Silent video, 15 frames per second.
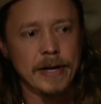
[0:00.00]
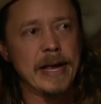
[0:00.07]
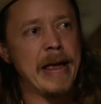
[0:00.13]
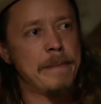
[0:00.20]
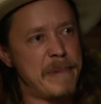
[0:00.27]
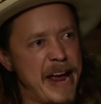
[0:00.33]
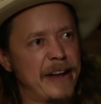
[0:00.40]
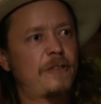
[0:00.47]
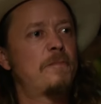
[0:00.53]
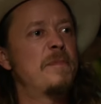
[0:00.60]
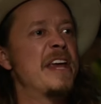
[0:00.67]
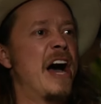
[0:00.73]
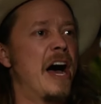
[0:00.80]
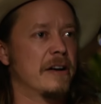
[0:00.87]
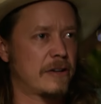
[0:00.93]
it makes
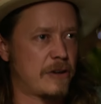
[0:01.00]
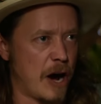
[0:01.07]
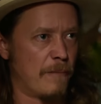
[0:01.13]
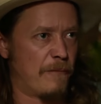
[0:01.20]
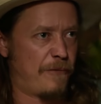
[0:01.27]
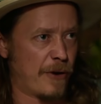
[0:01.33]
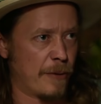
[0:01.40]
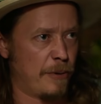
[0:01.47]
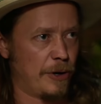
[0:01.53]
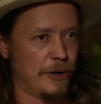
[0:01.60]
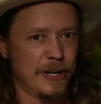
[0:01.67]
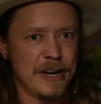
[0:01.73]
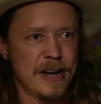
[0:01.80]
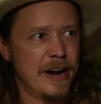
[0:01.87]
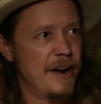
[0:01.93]
me uncomfortable
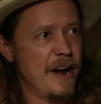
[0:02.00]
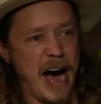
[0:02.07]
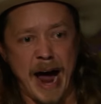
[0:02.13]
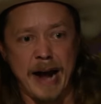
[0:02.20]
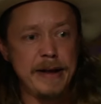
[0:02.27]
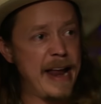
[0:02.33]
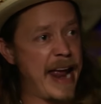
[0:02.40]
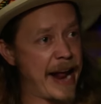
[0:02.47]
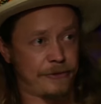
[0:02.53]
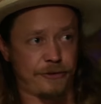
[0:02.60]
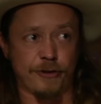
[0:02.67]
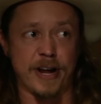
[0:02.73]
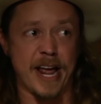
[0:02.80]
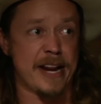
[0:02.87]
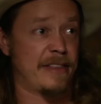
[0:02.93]
not
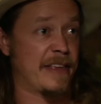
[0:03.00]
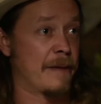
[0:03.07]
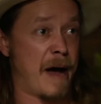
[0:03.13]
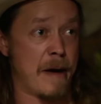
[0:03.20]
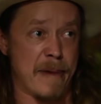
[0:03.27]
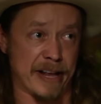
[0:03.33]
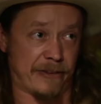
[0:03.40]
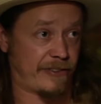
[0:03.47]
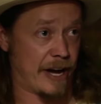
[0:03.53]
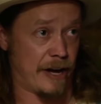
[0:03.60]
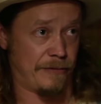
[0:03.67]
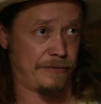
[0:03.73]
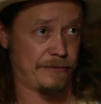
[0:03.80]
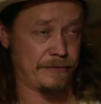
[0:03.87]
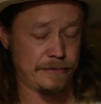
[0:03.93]
answering anything about myself.
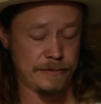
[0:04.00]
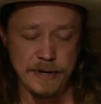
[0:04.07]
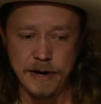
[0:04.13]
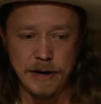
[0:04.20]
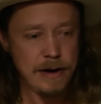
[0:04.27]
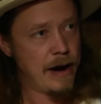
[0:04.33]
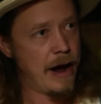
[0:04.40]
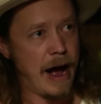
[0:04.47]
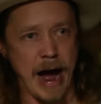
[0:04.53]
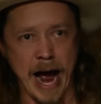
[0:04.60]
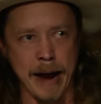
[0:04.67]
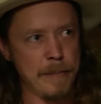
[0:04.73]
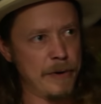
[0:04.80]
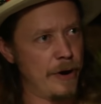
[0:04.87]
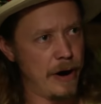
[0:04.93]

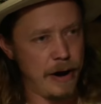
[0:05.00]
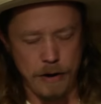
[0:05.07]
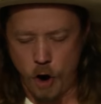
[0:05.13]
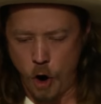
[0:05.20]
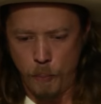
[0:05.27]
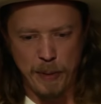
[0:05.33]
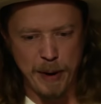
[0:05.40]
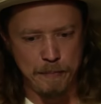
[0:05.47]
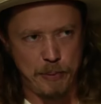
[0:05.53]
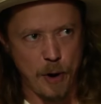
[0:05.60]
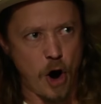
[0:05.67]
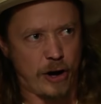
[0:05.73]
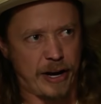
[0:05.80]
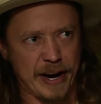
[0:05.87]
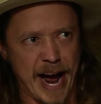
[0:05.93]
I'm an open
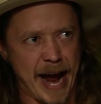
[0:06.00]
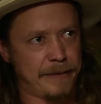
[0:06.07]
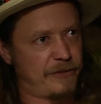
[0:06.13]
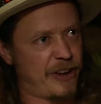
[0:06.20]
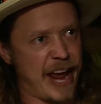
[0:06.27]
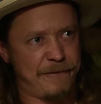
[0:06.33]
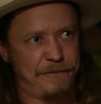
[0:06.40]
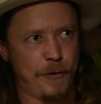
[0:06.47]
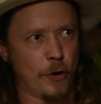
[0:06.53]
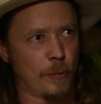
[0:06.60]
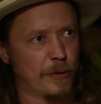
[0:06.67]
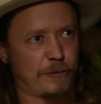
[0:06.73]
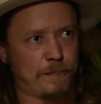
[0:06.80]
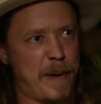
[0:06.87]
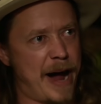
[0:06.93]
book and I take full
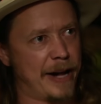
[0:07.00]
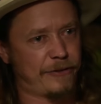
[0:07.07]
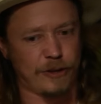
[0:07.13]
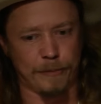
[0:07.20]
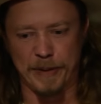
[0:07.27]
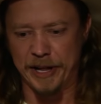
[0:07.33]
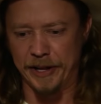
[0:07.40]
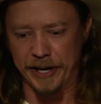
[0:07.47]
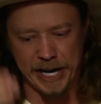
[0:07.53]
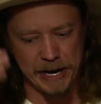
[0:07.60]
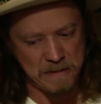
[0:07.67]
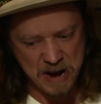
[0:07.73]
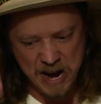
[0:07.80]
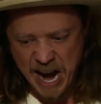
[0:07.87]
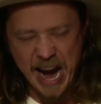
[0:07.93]
responsibility
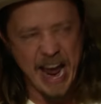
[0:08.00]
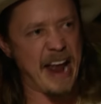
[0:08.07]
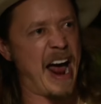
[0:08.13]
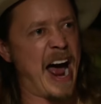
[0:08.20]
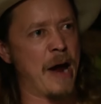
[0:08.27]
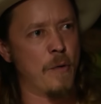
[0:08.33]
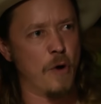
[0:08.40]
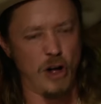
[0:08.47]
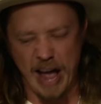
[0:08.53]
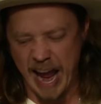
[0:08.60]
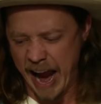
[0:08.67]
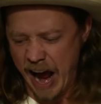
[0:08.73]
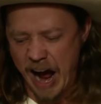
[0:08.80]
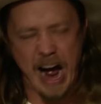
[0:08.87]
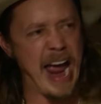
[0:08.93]
and I will
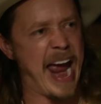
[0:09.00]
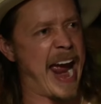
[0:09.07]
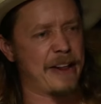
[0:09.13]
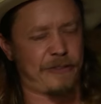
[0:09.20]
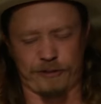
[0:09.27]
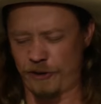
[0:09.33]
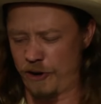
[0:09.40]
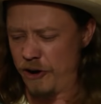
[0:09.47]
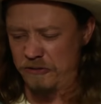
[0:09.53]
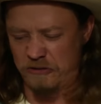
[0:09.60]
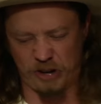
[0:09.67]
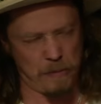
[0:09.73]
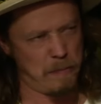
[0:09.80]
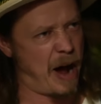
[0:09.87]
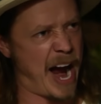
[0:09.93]
answer
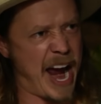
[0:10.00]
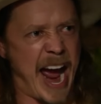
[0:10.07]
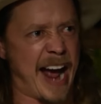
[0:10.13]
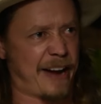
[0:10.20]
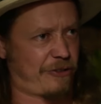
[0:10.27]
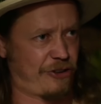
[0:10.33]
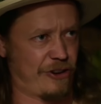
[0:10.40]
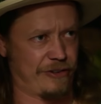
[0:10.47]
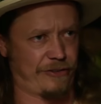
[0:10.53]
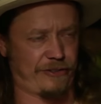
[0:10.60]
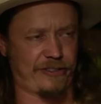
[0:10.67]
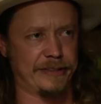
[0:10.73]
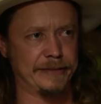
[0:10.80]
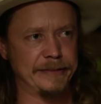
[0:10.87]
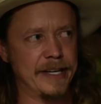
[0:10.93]
to my actions.
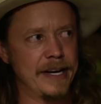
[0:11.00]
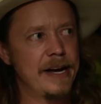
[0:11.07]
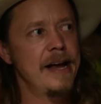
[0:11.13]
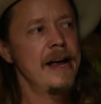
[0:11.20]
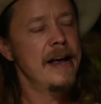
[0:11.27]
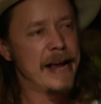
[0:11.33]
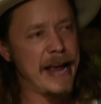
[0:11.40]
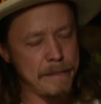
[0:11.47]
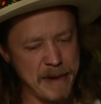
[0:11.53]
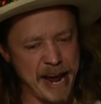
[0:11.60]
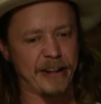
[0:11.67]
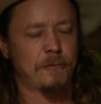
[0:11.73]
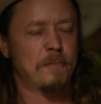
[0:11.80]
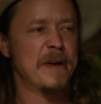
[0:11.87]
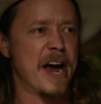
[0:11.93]
It
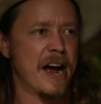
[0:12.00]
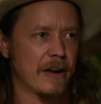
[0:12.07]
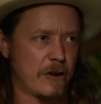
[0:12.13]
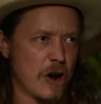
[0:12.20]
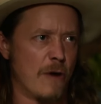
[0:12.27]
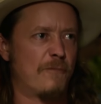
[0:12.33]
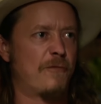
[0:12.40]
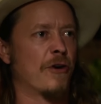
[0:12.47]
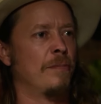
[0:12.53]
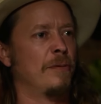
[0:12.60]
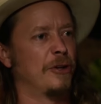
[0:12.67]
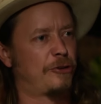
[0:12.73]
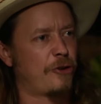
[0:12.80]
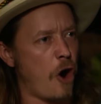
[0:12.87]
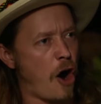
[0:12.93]
makes me uncomfortable
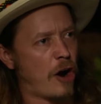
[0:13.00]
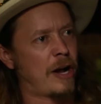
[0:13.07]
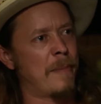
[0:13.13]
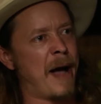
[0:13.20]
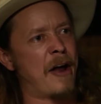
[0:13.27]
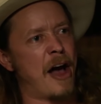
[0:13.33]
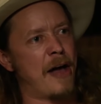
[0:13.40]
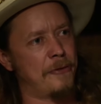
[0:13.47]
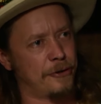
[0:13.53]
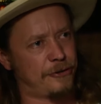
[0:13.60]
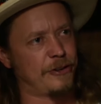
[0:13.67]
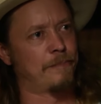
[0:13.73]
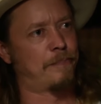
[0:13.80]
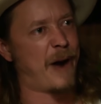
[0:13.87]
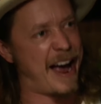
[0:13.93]
to talk about others
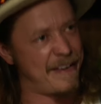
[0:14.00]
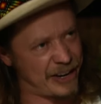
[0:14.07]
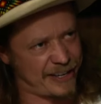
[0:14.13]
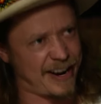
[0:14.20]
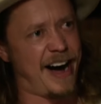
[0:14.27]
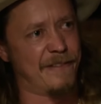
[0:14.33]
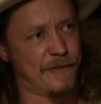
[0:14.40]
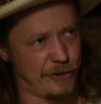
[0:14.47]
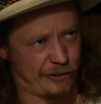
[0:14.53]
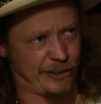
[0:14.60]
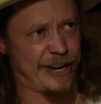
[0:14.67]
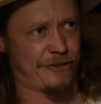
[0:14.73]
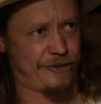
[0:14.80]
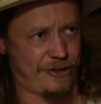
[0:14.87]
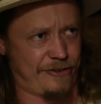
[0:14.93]
in private
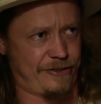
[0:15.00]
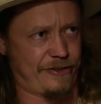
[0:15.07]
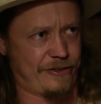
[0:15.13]
conversations